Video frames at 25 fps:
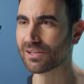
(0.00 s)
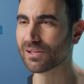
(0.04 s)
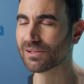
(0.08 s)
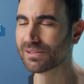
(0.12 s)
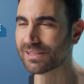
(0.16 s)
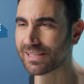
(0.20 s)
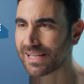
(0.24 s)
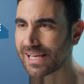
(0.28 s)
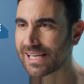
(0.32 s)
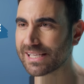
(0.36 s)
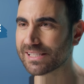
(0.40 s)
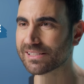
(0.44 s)
The
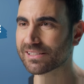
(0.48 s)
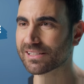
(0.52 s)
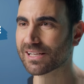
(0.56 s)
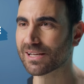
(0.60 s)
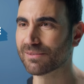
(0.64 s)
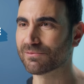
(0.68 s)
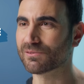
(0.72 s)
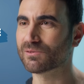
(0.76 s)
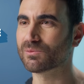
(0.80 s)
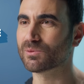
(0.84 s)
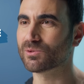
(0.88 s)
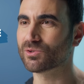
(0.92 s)
least
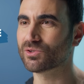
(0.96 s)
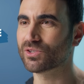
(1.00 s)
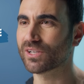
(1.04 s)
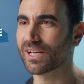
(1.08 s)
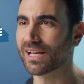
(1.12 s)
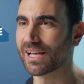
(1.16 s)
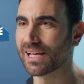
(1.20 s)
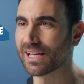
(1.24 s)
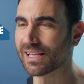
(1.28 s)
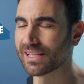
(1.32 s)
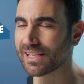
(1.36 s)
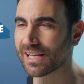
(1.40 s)
comfortable
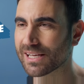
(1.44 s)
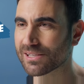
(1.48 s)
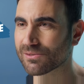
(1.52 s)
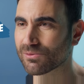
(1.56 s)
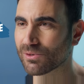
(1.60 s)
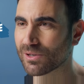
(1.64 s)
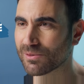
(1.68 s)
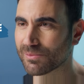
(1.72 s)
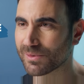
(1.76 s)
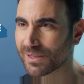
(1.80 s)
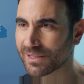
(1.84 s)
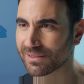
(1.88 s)
chair, that's
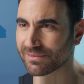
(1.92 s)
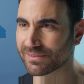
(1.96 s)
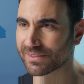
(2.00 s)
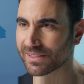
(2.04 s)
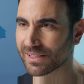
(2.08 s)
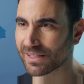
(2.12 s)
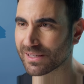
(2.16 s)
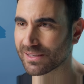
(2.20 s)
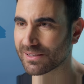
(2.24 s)
what I'm after,